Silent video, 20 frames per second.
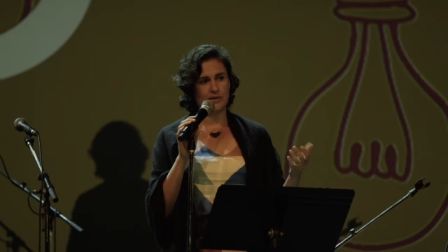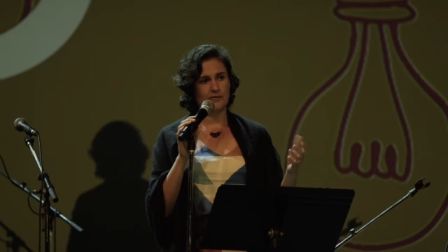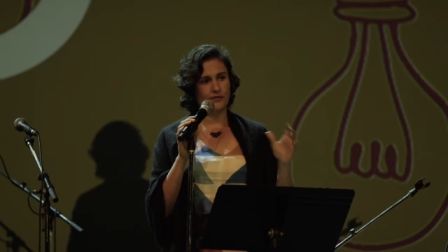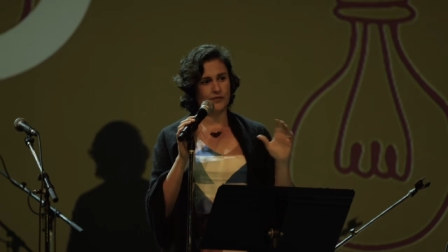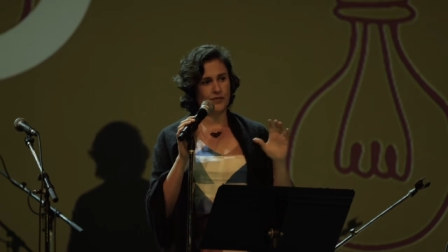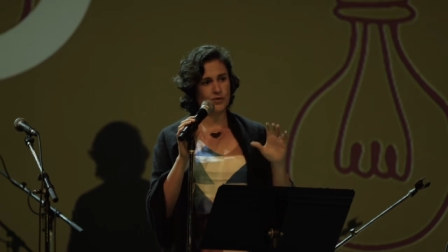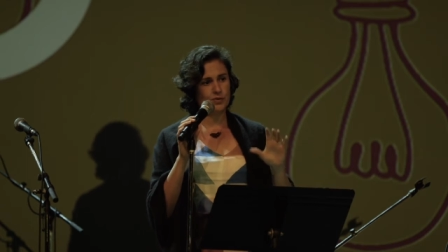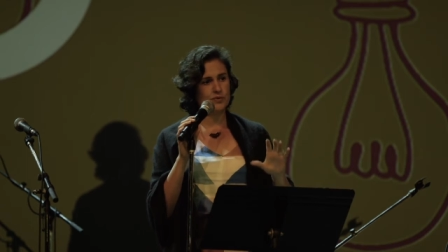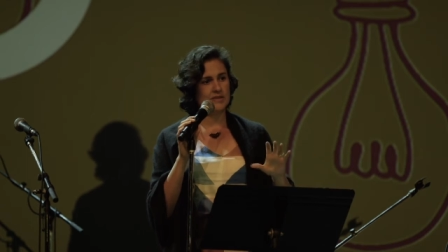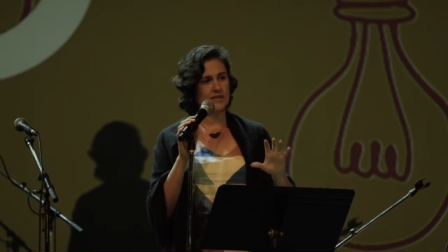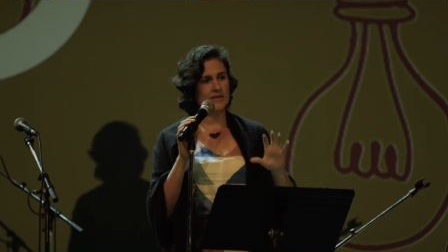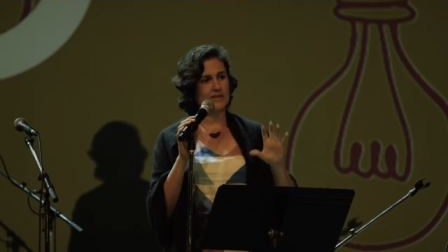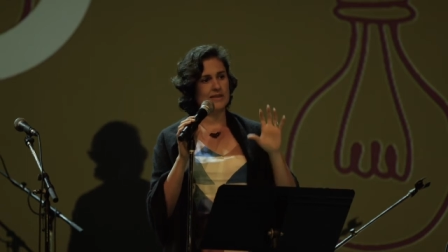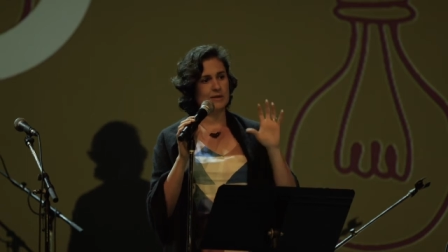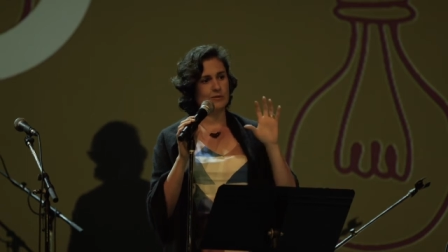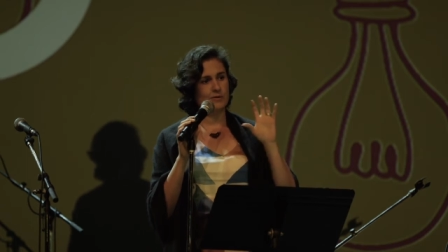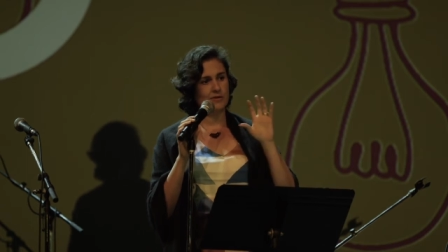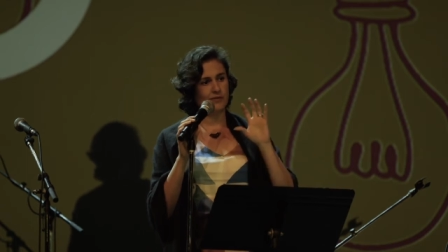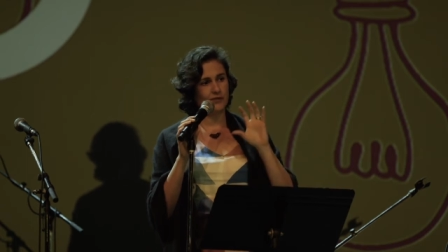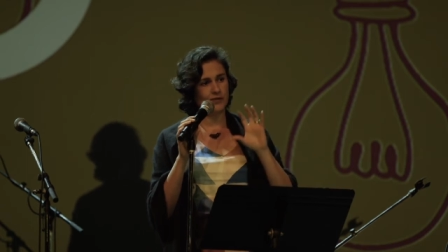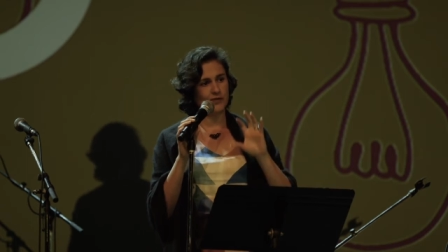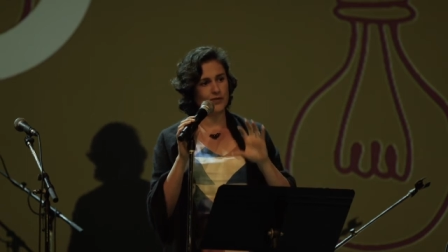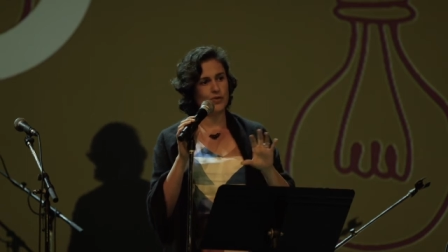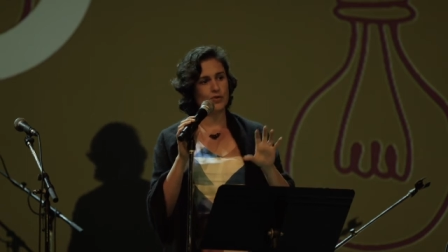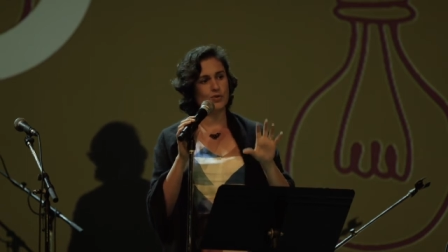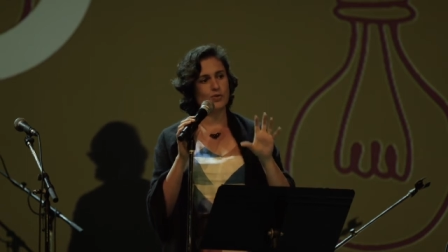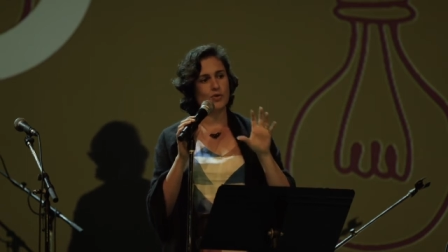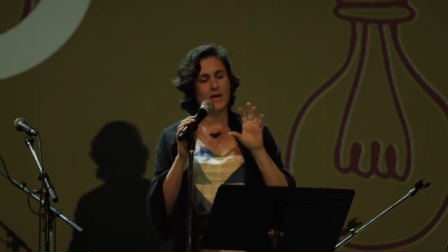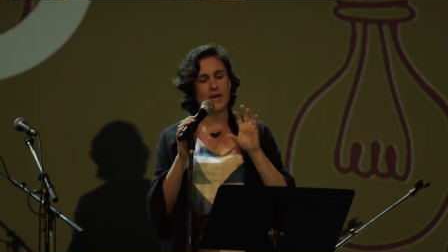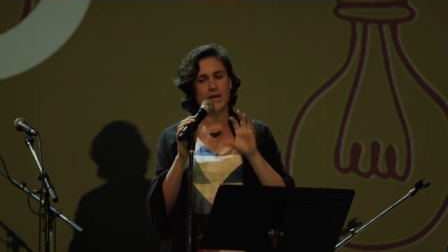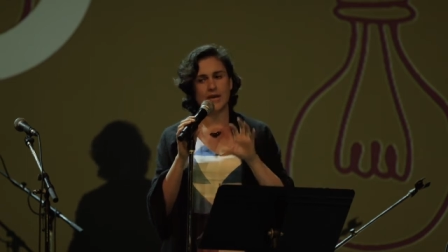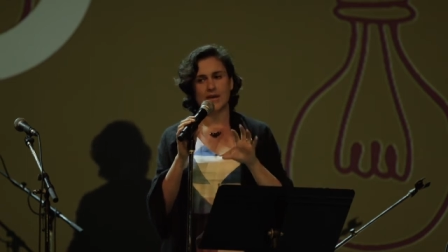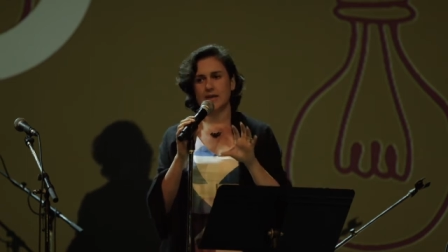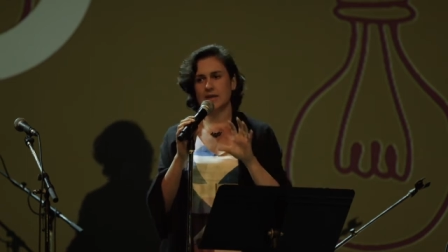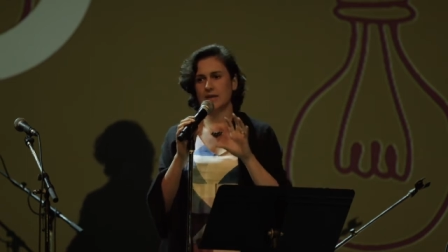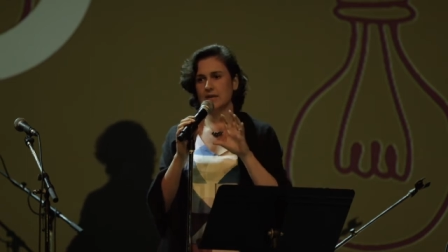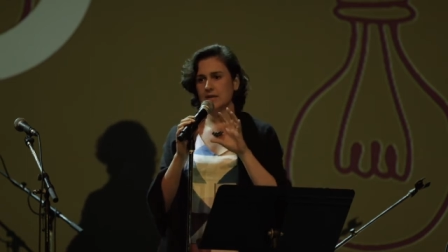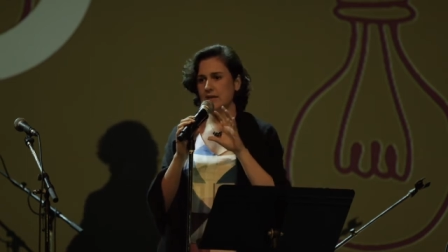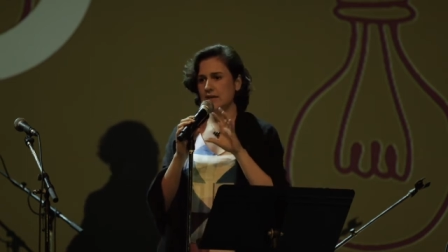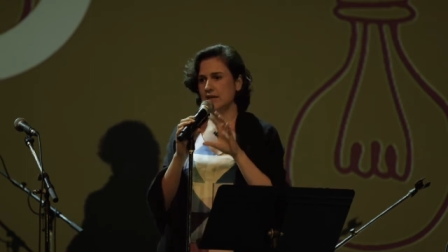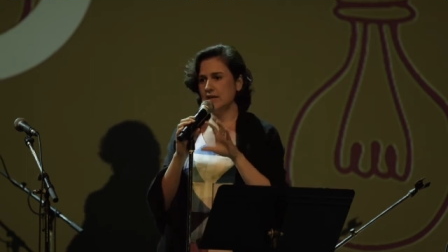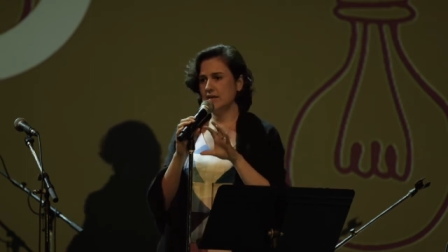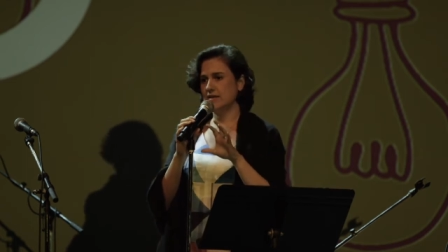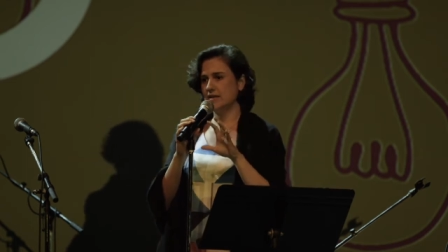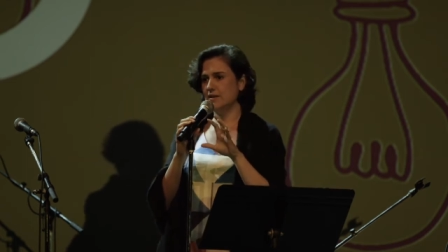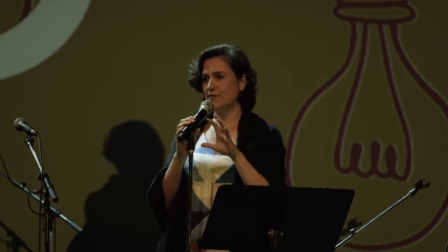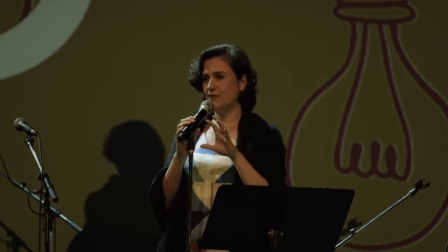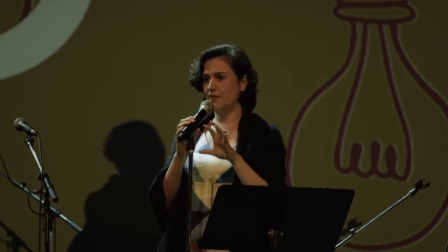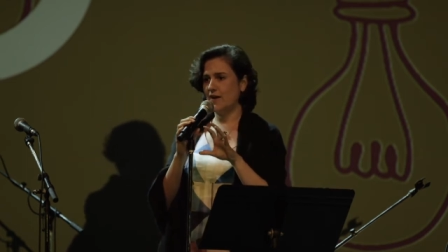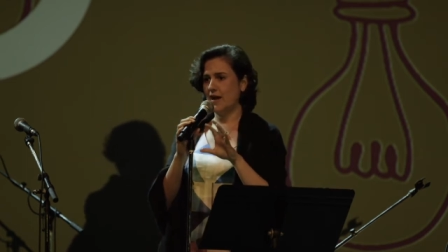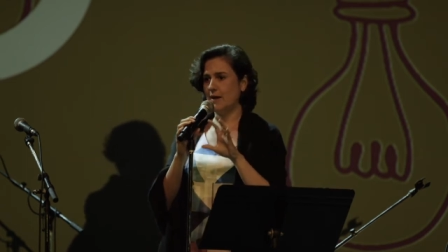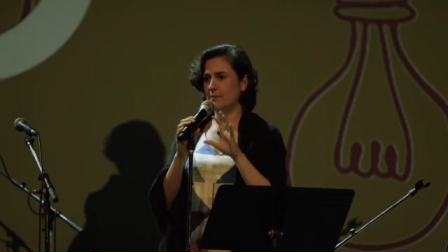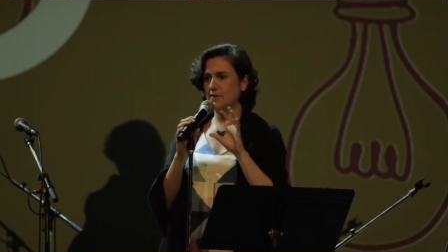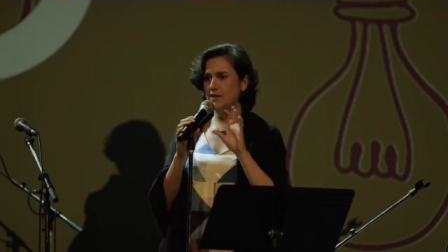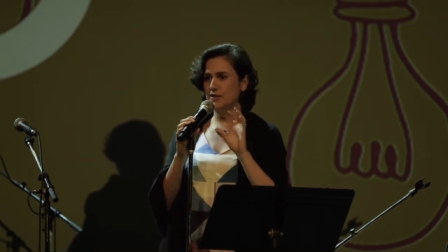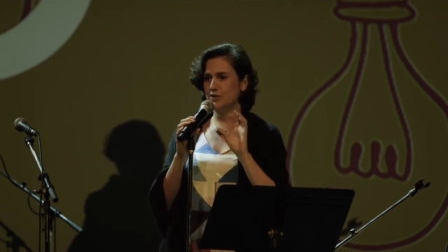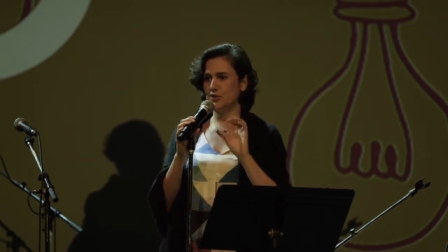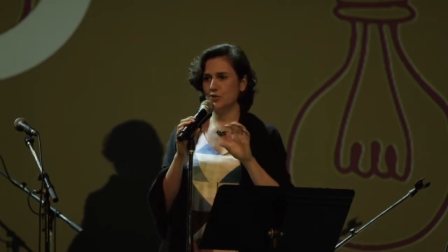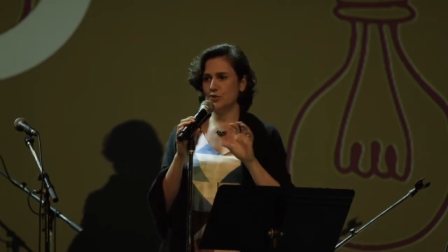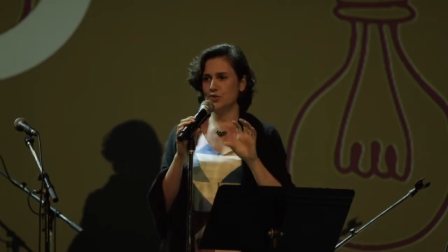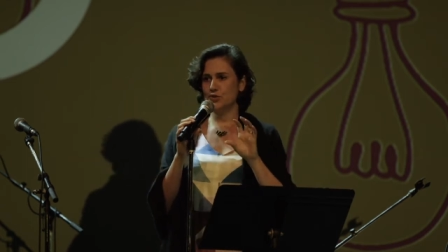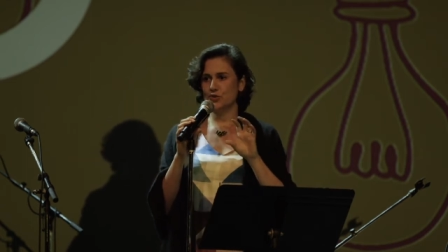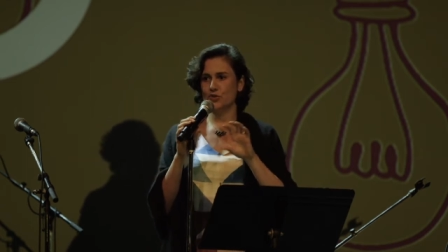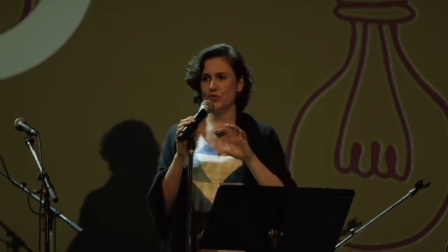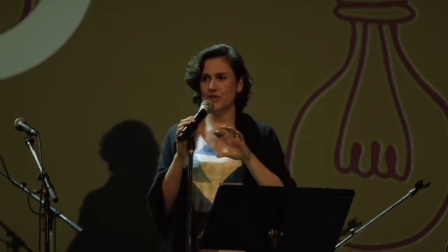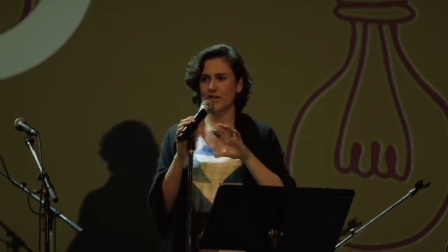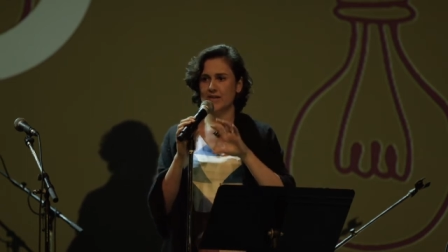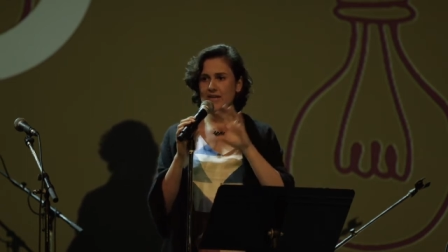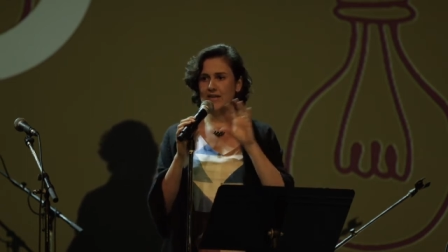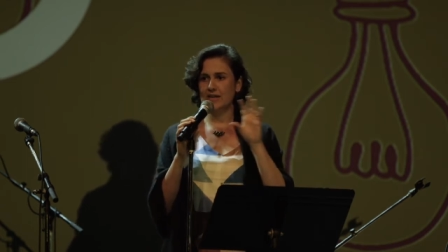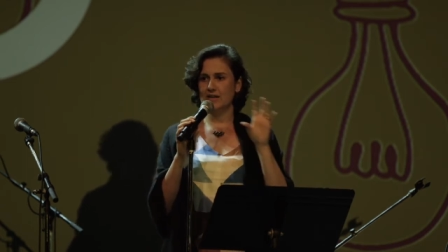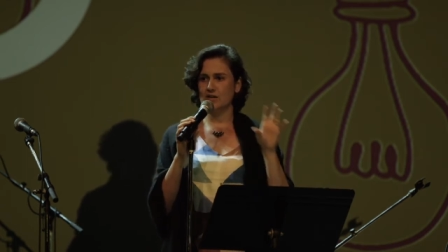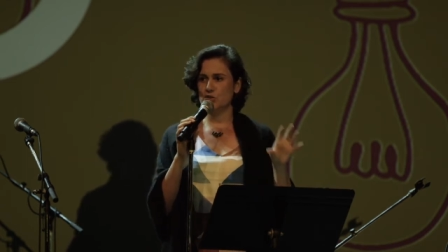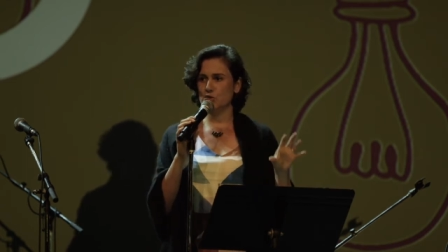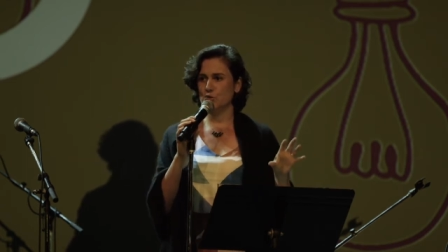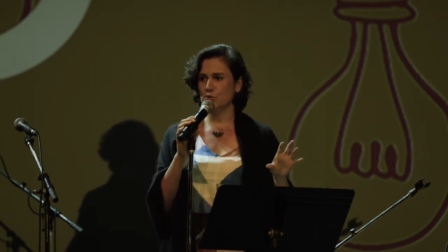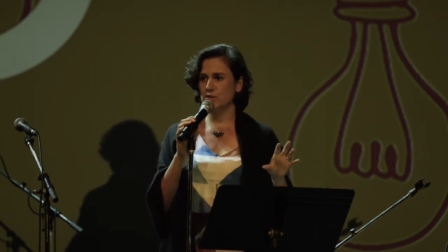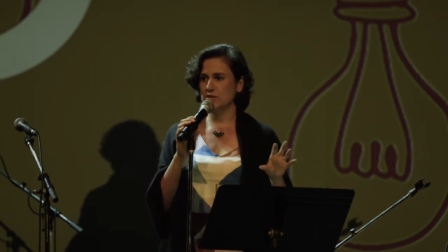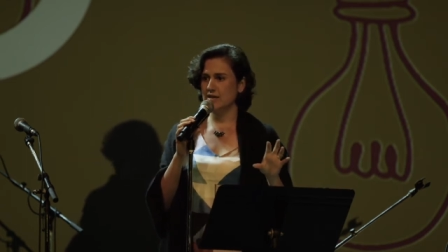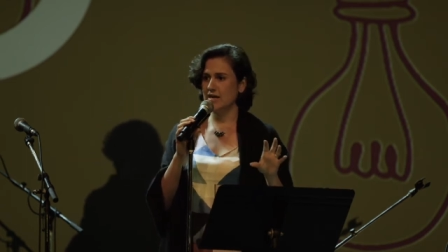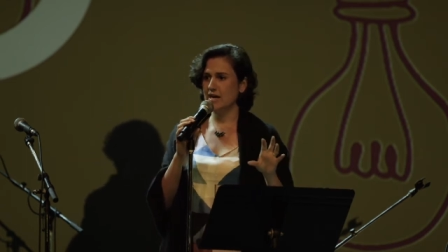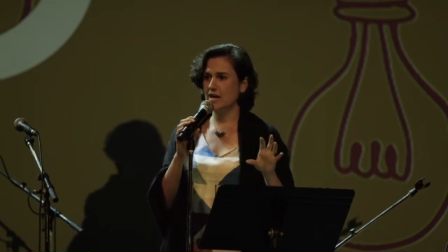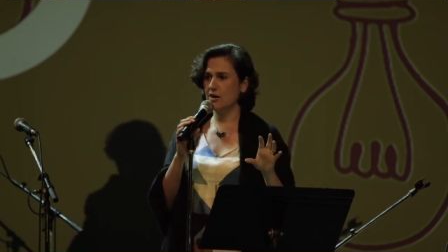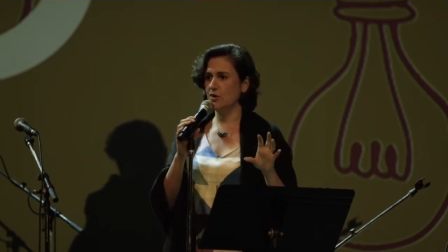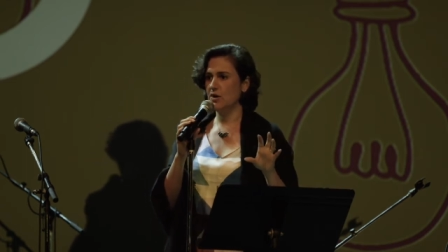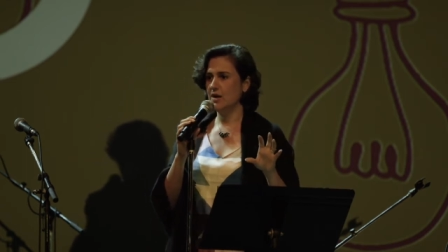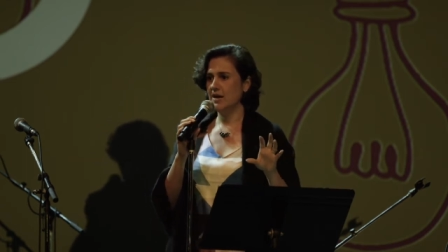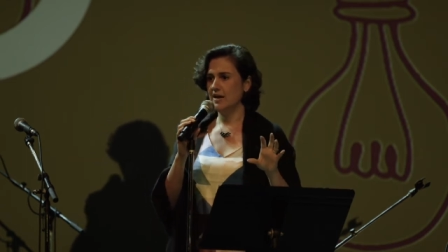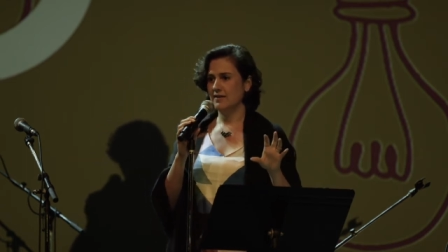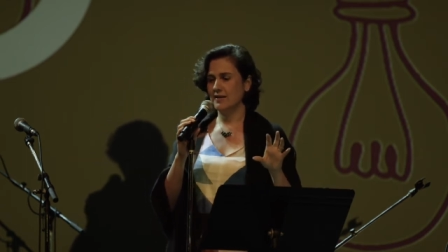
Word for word: A few did. There were a few Indian families who saw that English was now